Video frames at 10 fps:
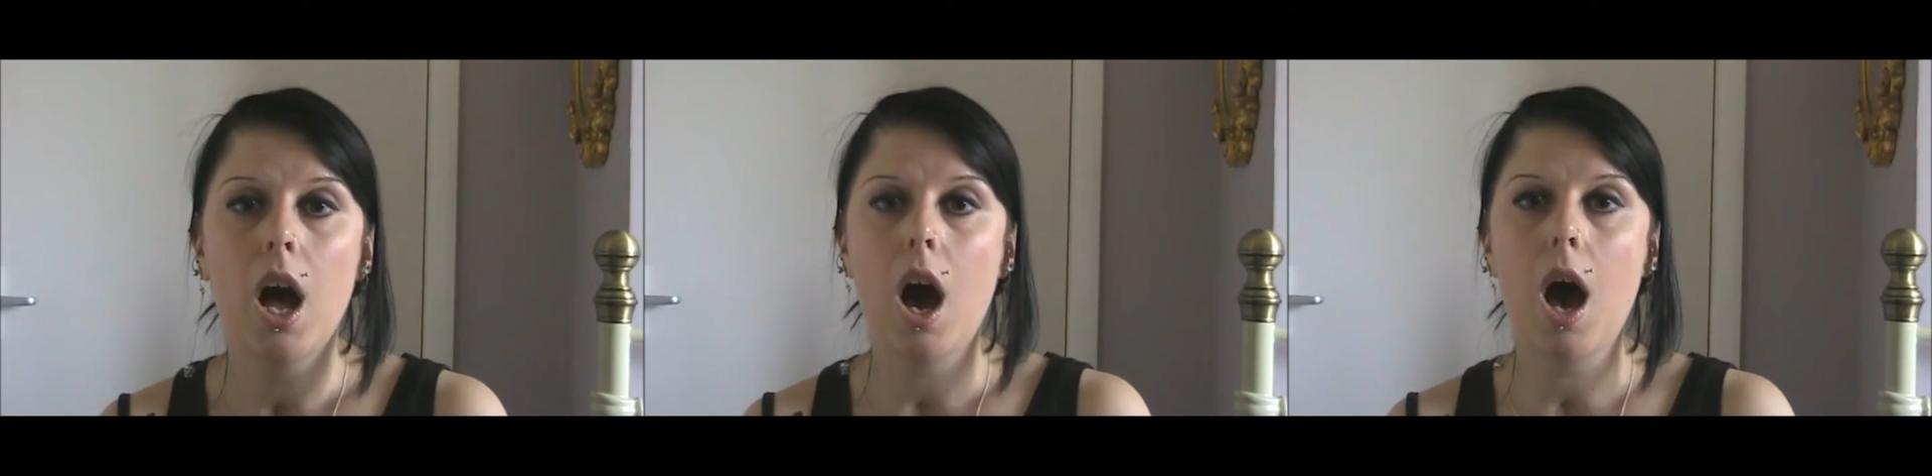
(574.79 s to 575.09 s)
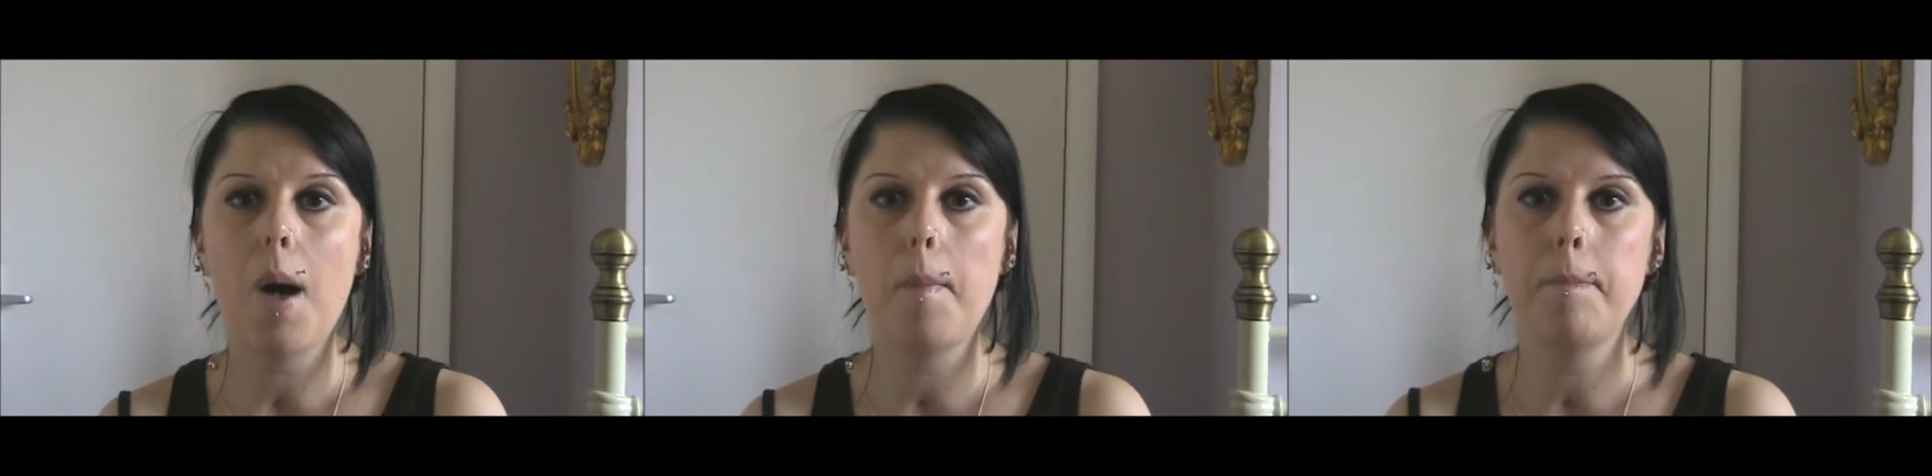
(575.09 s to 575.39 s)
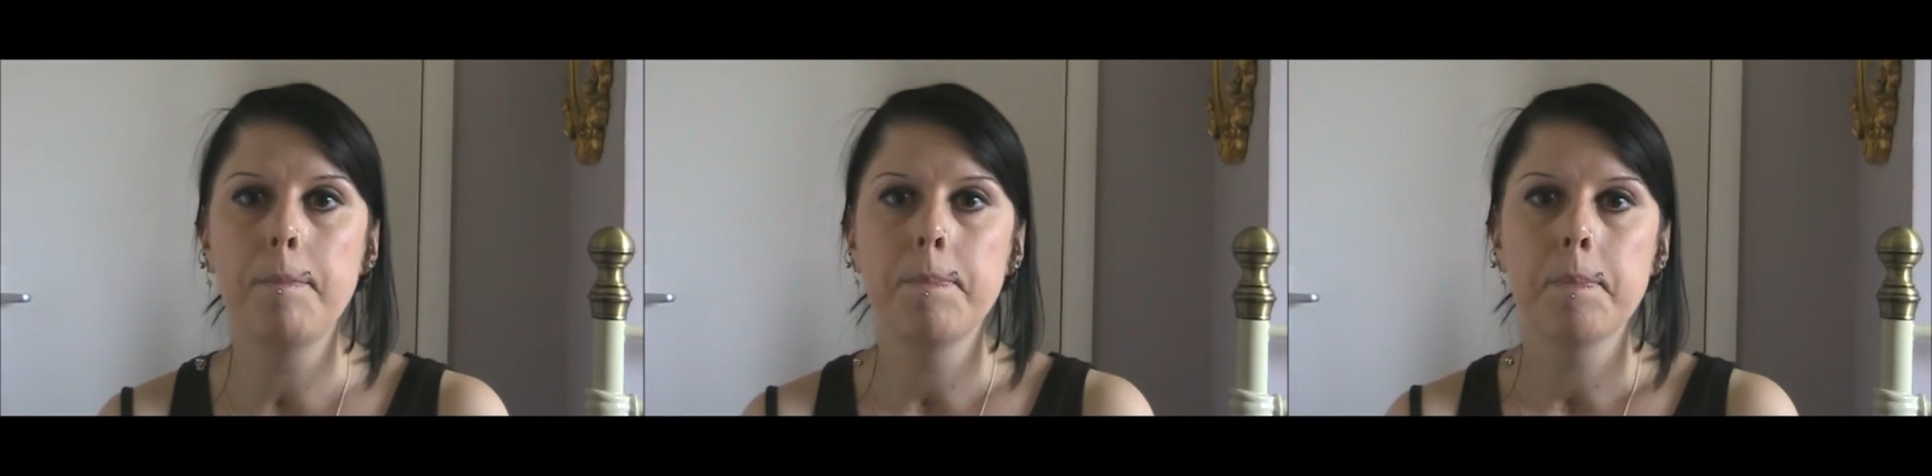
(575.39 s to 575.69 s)

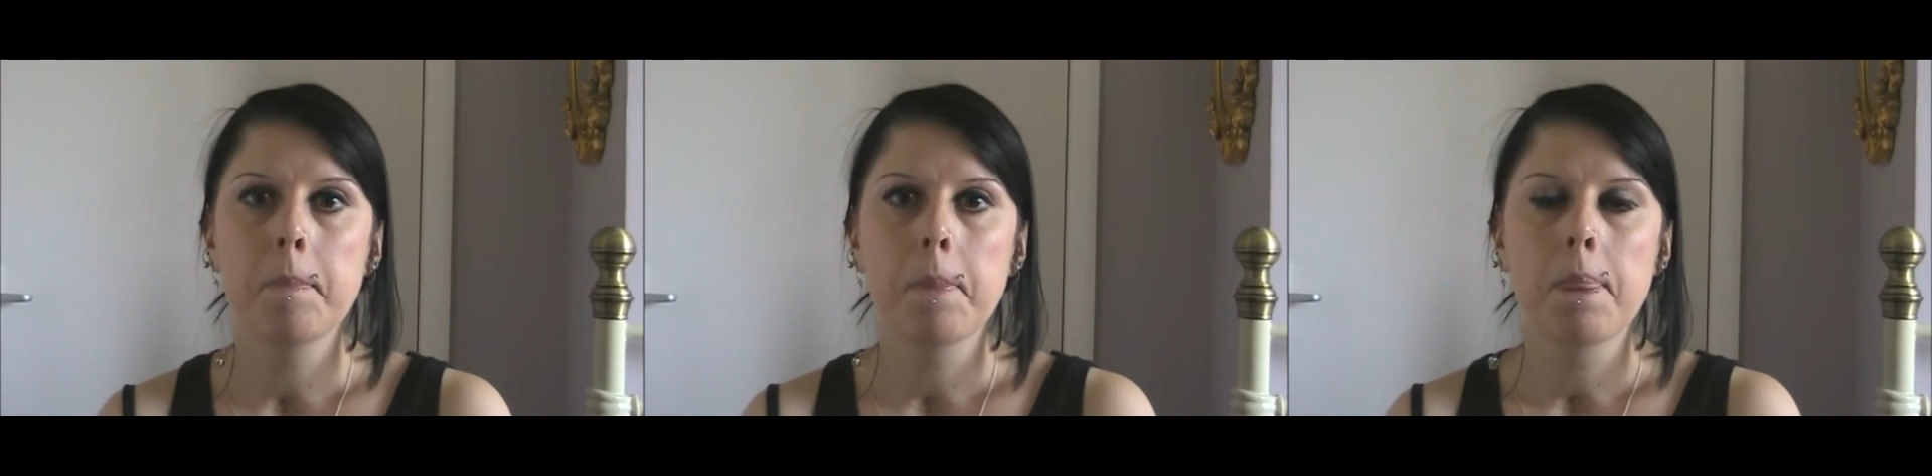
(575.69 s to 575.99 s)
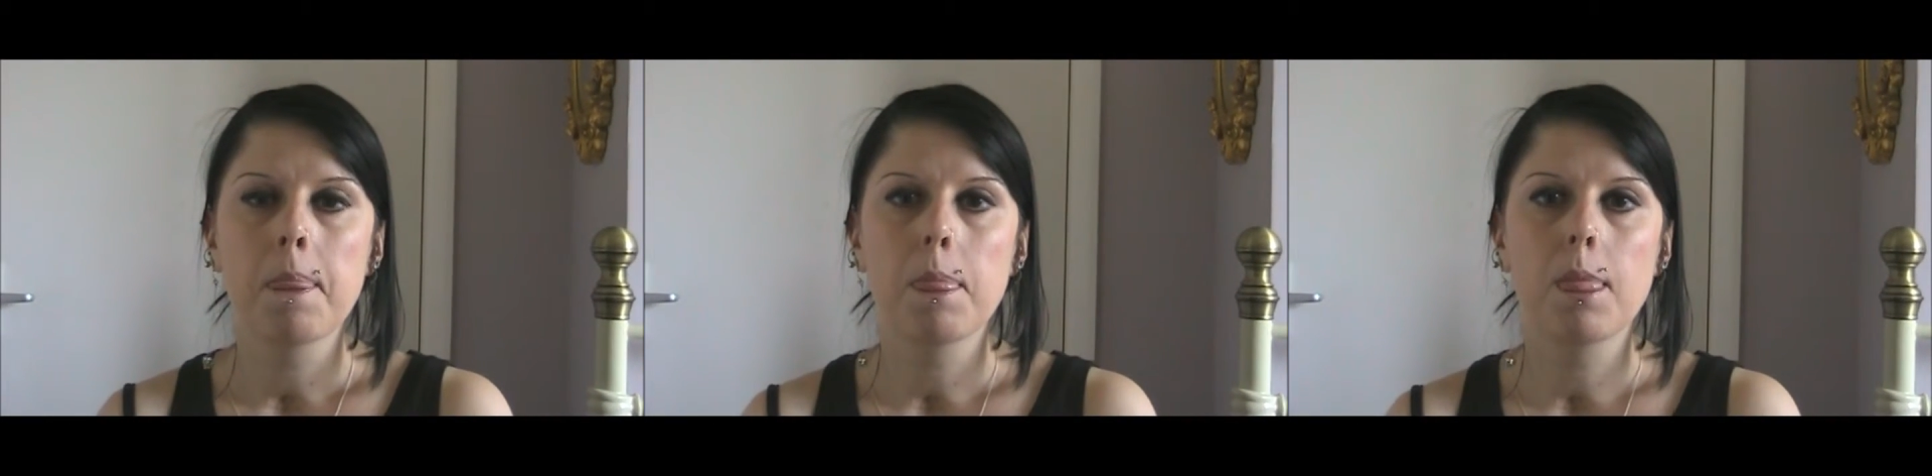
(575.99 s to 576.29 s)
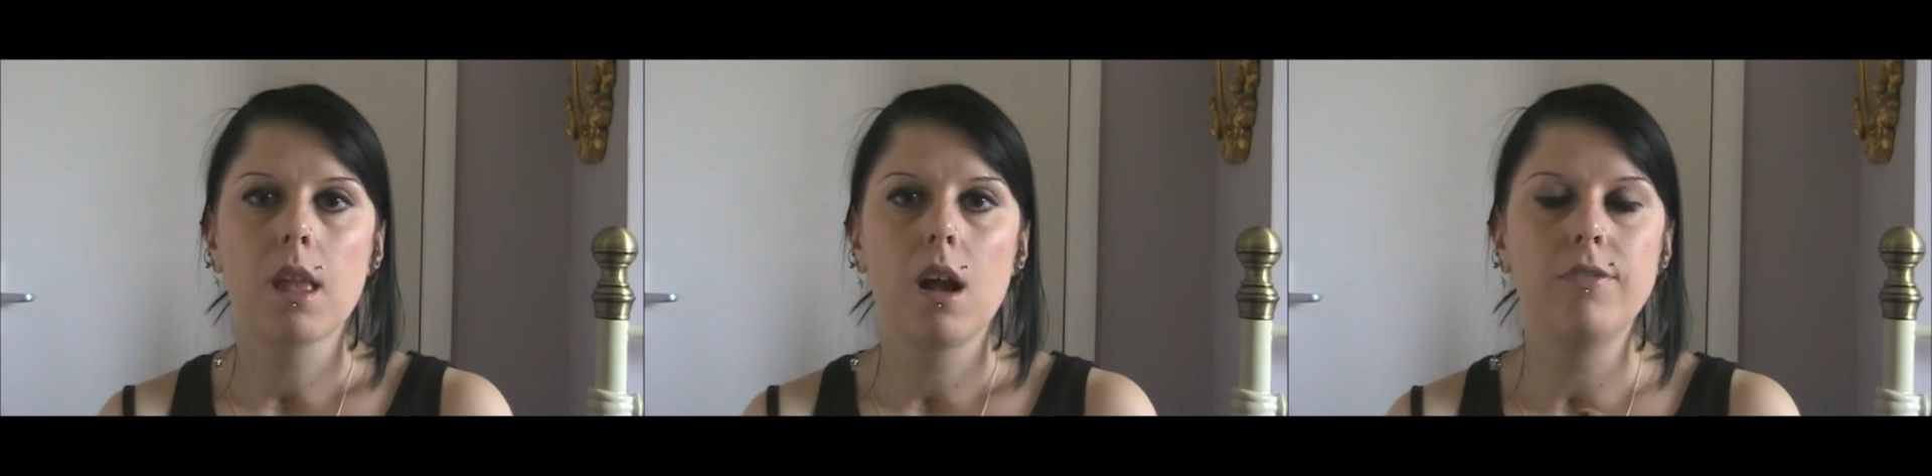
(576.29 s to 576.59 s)

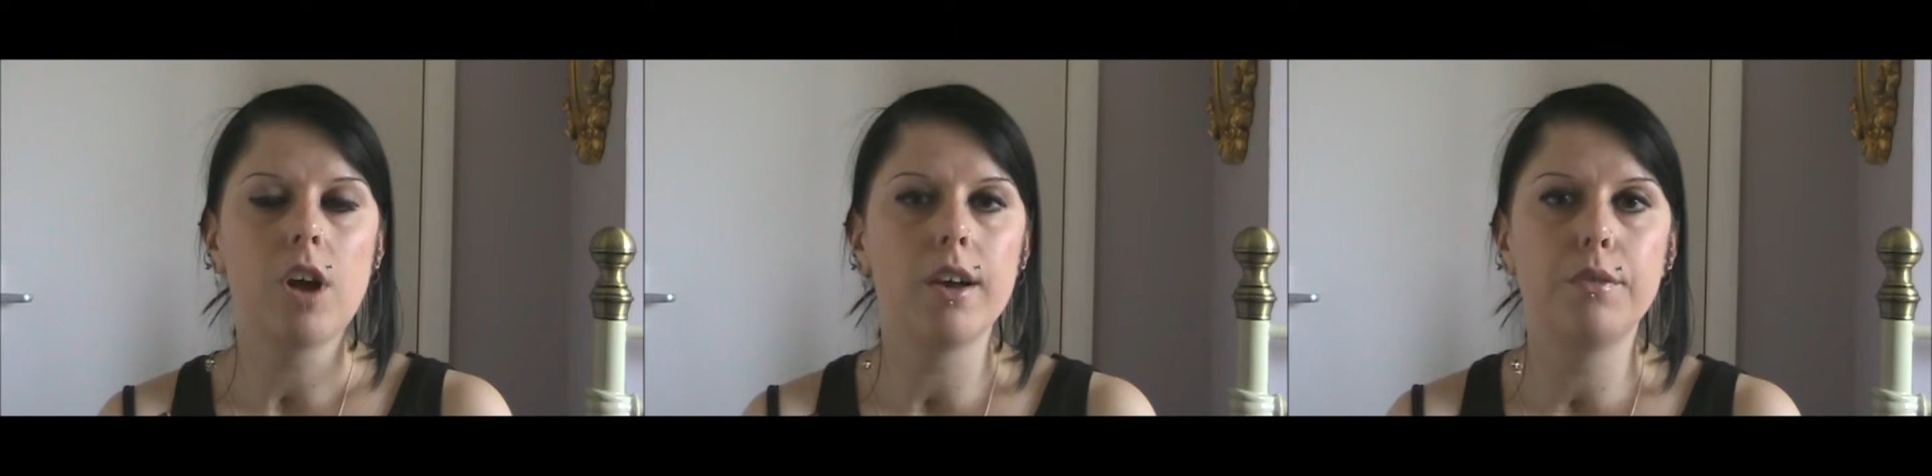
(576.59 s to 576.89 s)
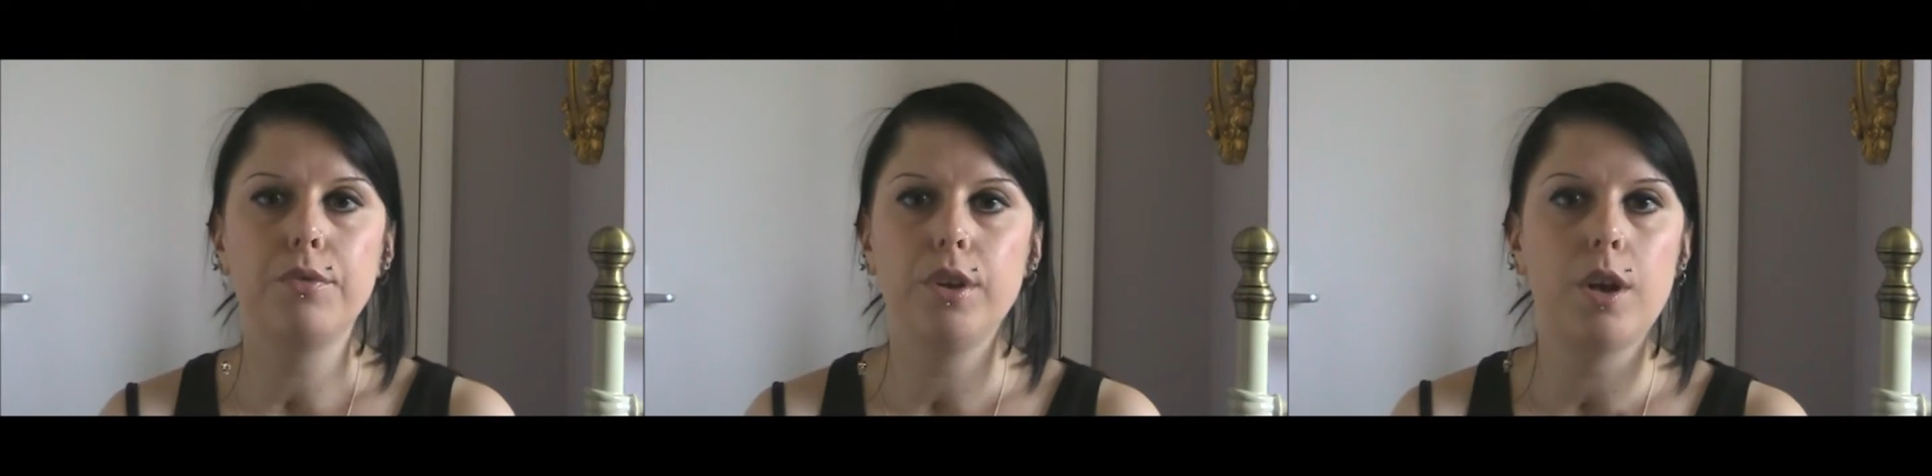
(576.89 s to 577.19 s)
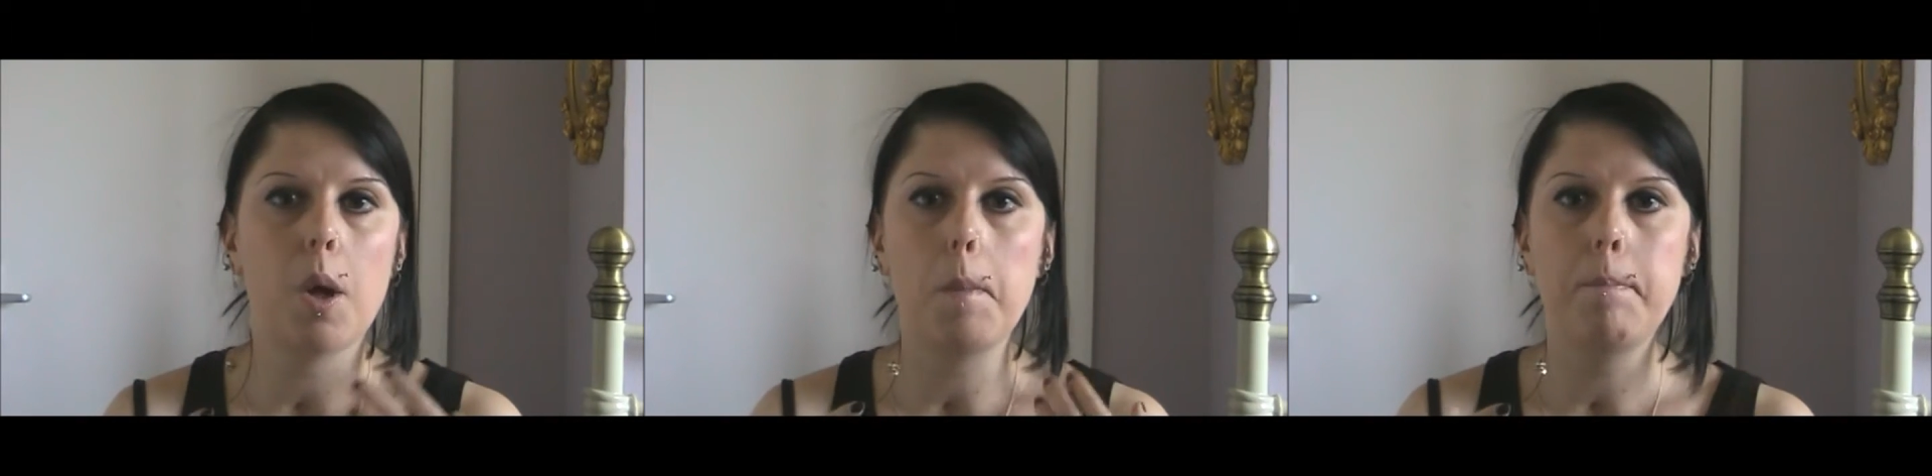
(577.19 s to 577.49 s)
of kind of, you know,